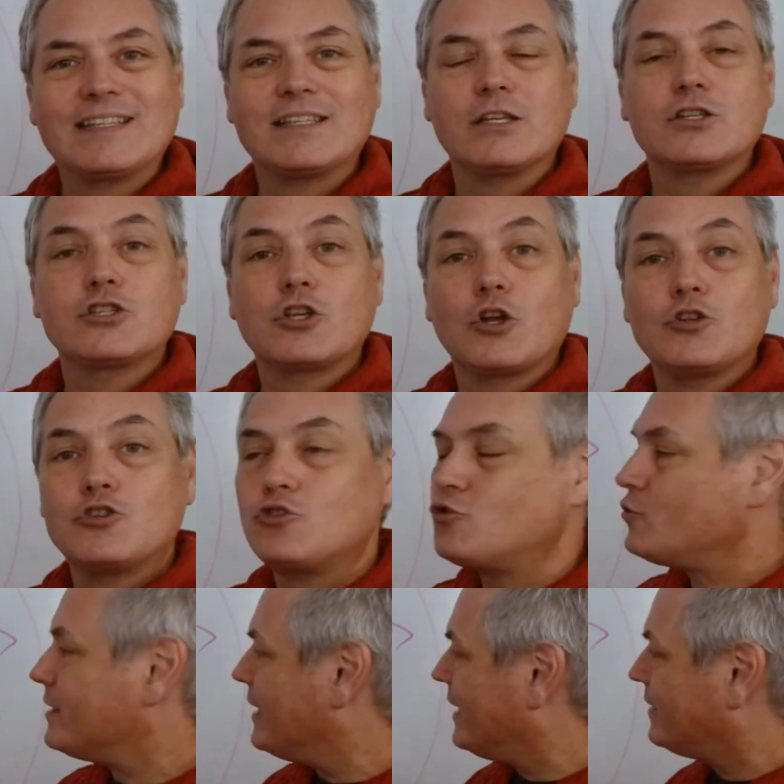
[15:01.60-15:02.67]
starts
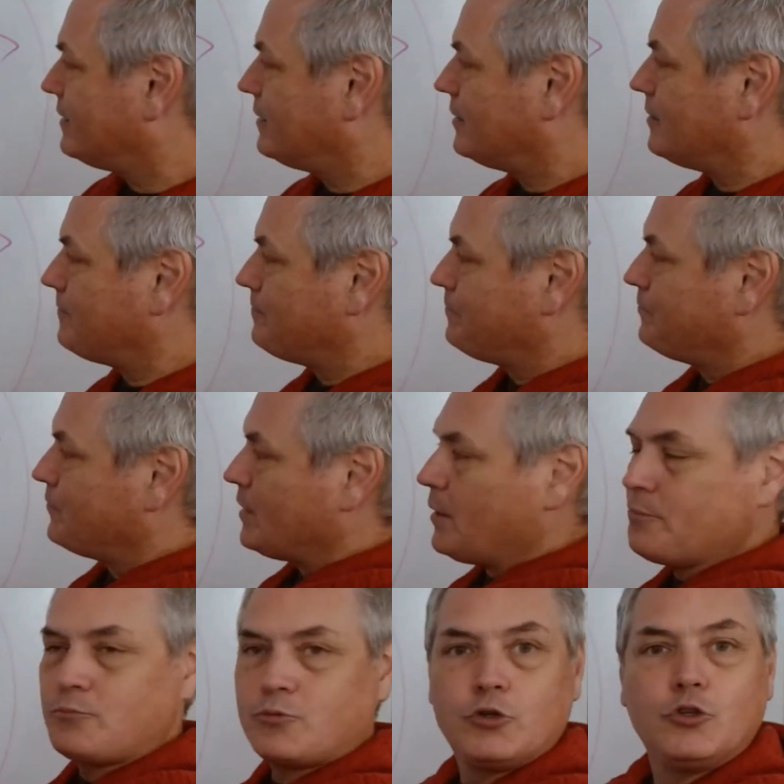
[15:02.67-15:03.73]
to get
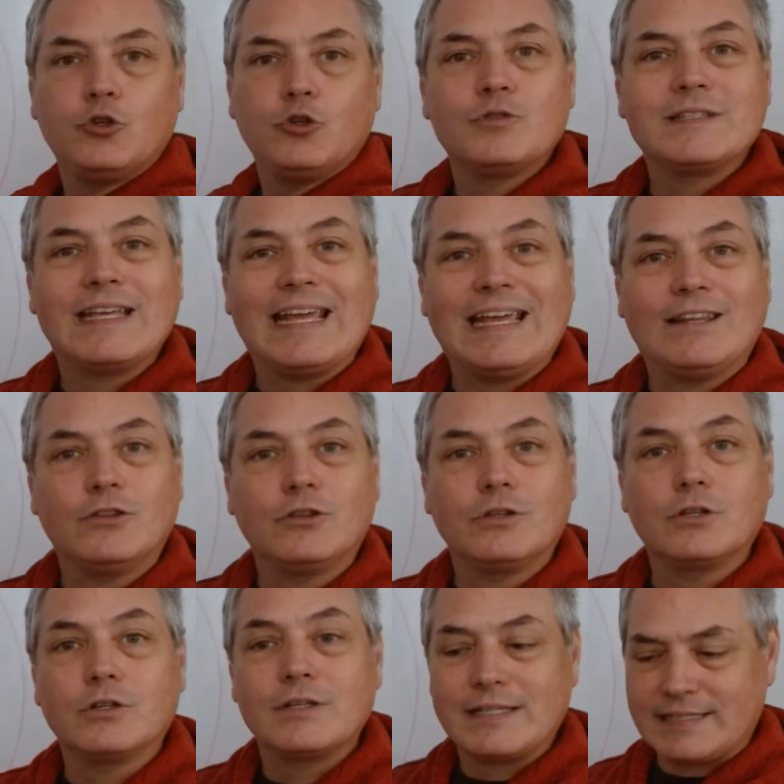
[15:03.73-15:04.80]
produced in
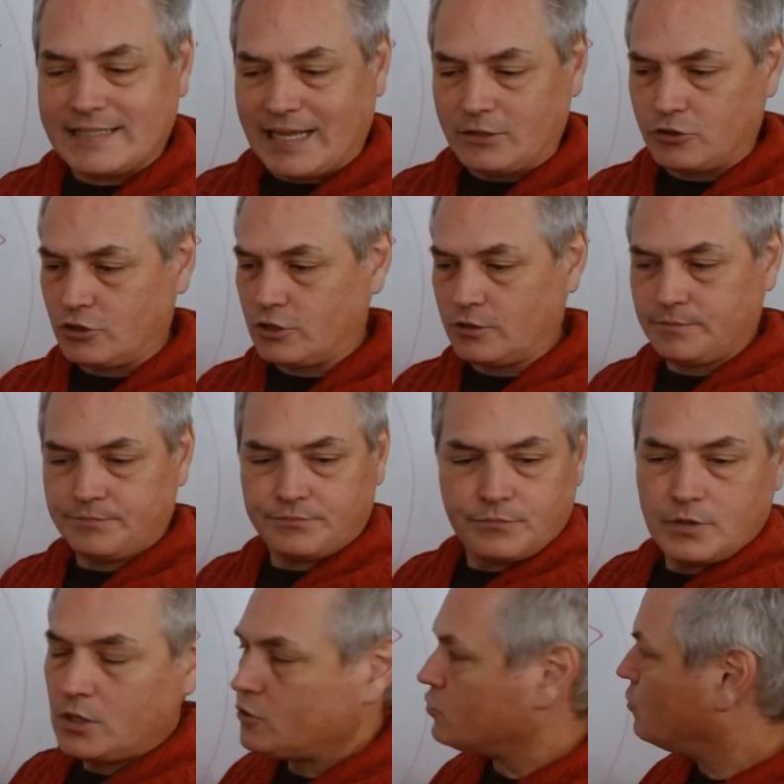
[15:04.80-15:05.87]
the center.
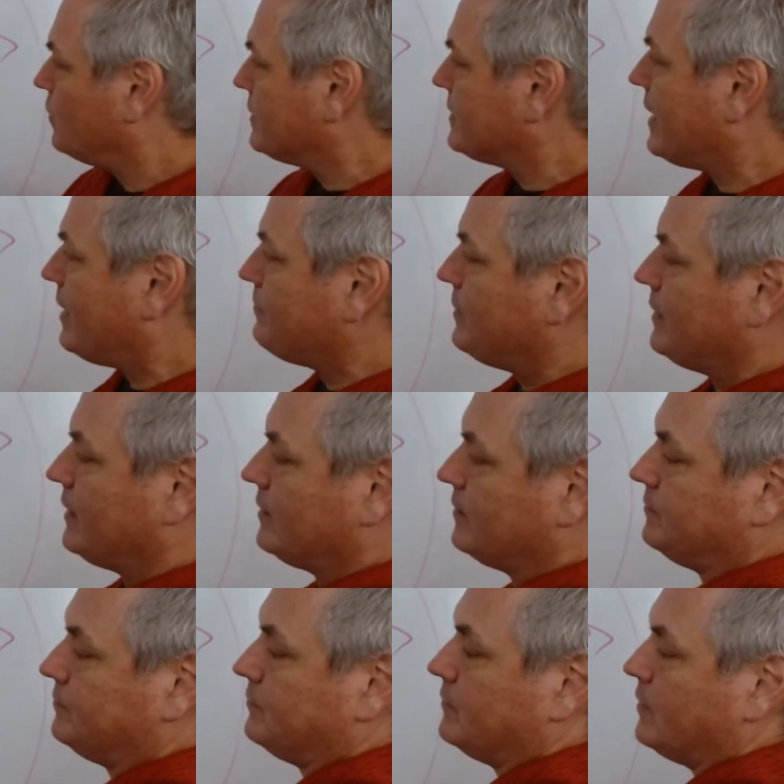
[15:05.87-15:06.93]
So what's happening
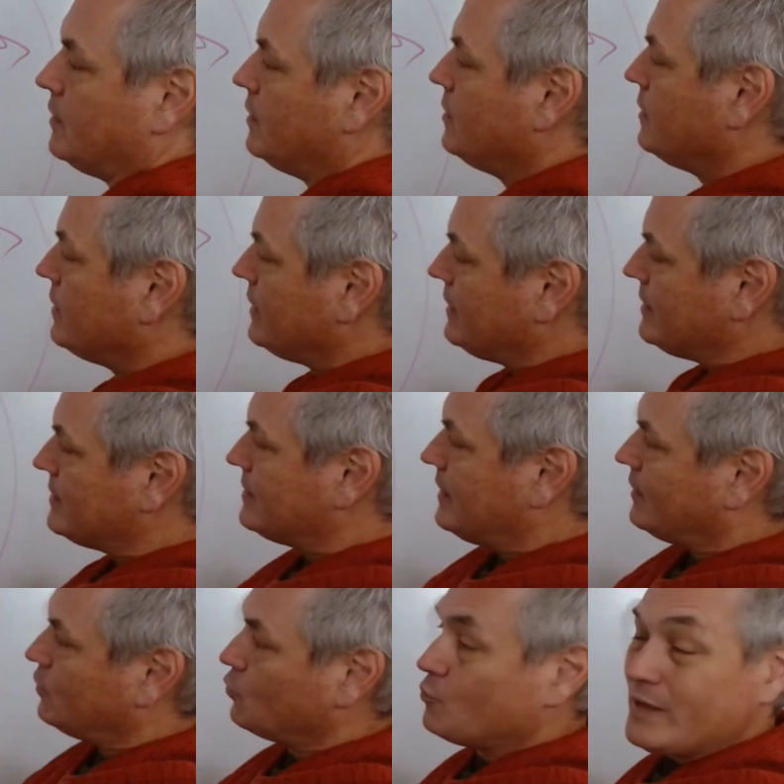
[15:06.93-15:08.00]
is
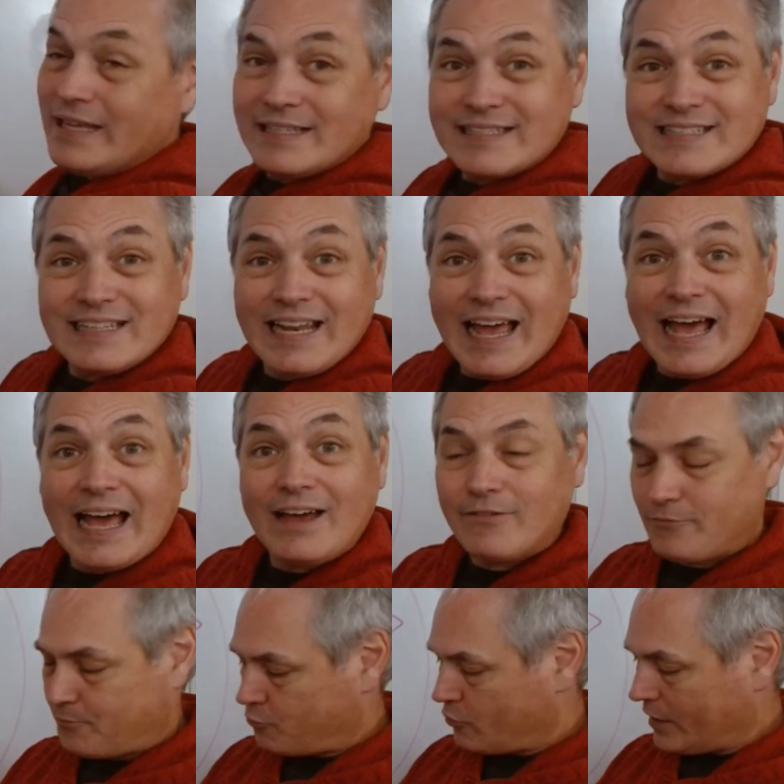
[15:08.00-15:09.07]
that we still
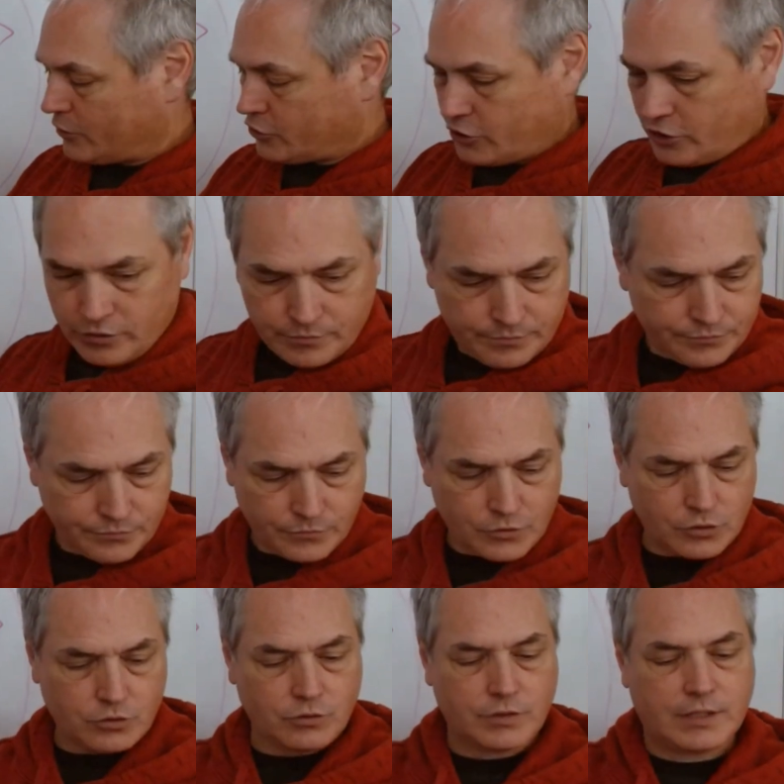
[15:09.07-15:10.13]
have pressure.
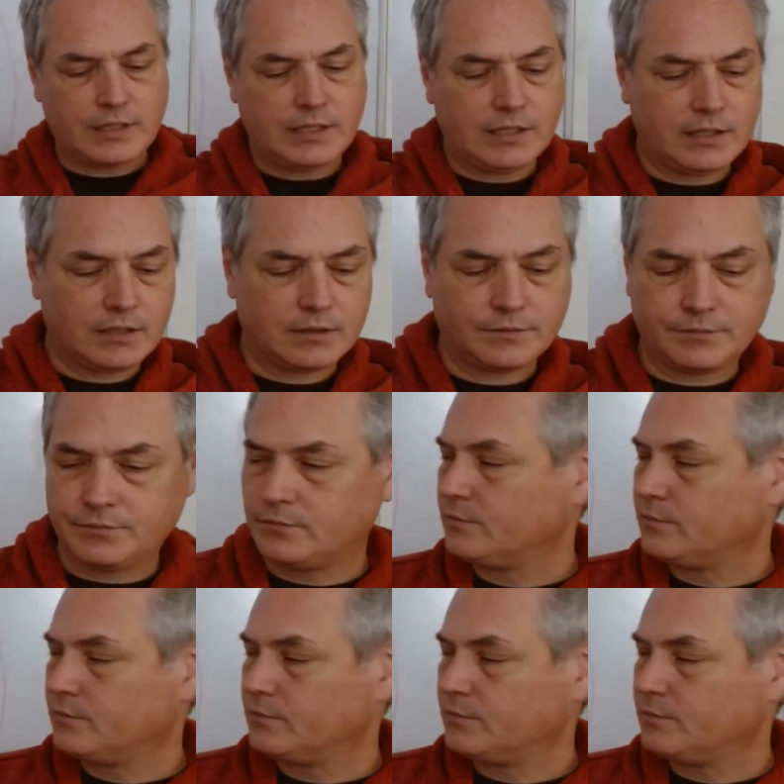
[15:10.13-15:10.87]
So here